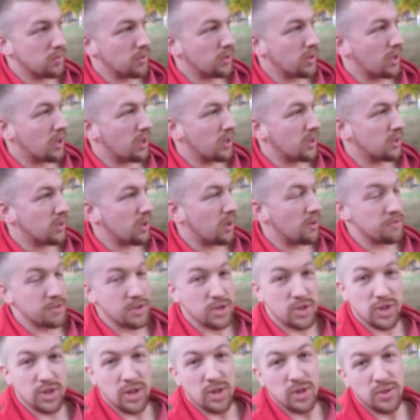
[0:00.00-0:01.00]
off
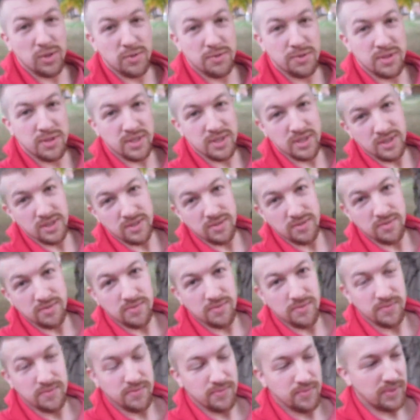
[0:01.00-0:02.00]
the shelves, and
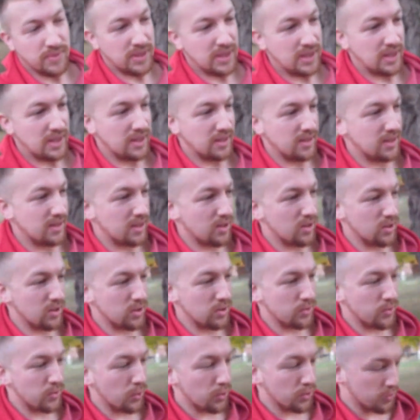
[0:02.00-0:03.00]
they're in
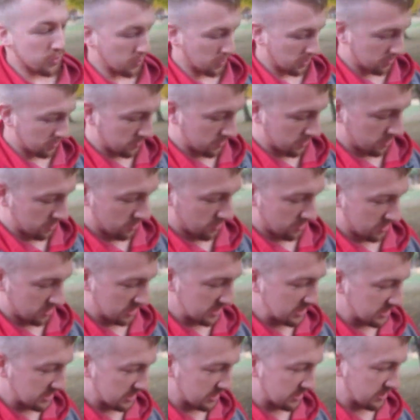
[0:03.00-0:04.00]
the full swing of their
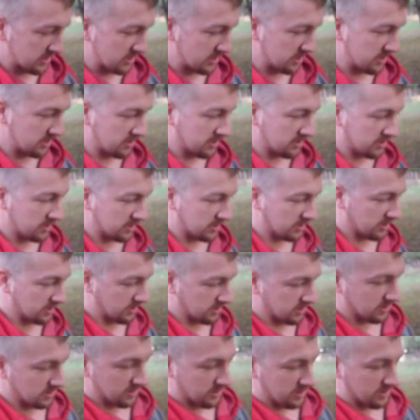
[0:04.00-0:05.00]
season and
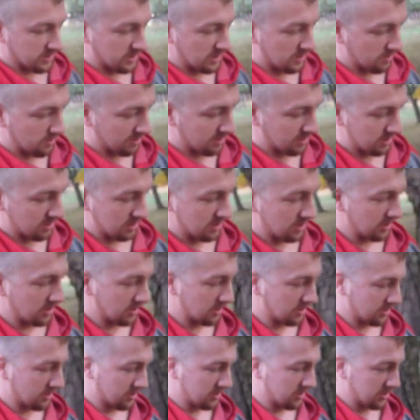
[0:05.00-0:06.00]
everything,
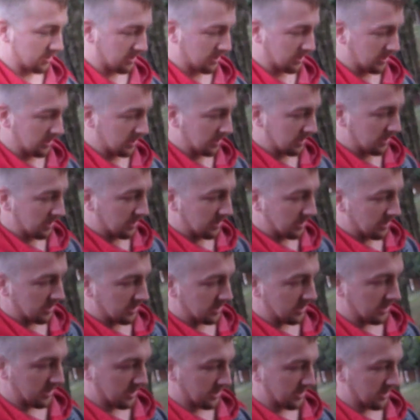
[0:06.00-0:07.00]
and
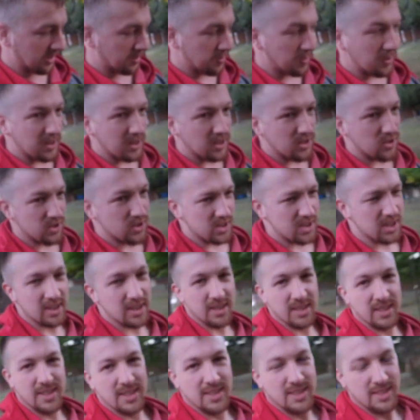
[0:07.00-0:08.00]
it'd be
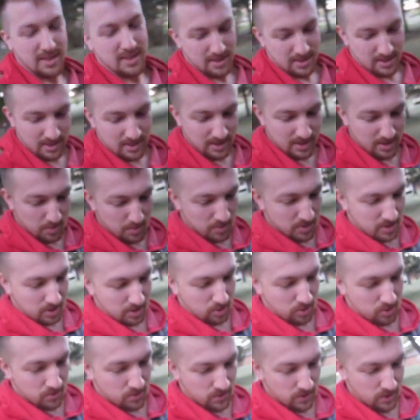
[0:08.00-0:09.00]
interesting to see some
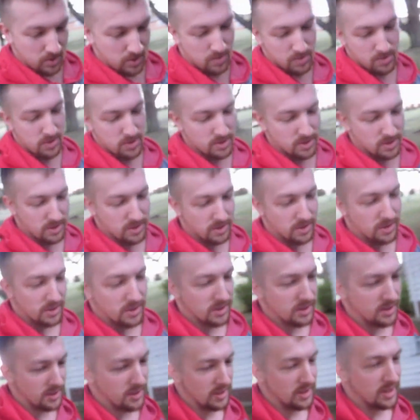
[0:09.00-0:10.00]
sales figures
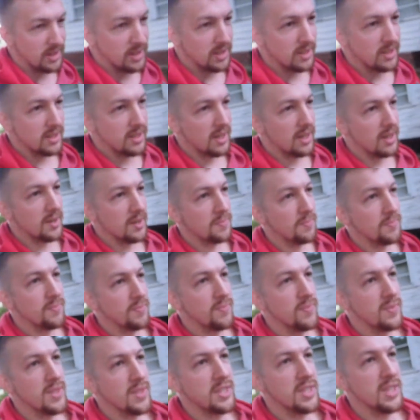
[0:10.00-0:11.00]
and
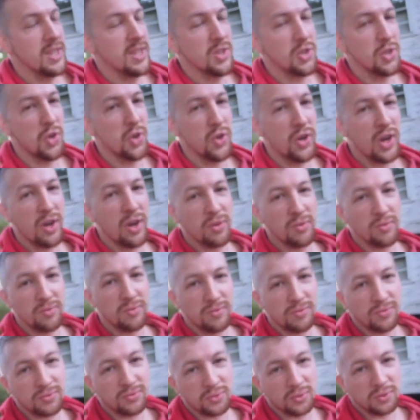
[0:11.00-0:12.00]
to see the turnout
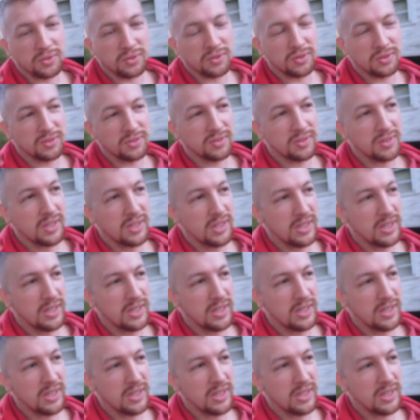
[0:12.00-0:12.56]
for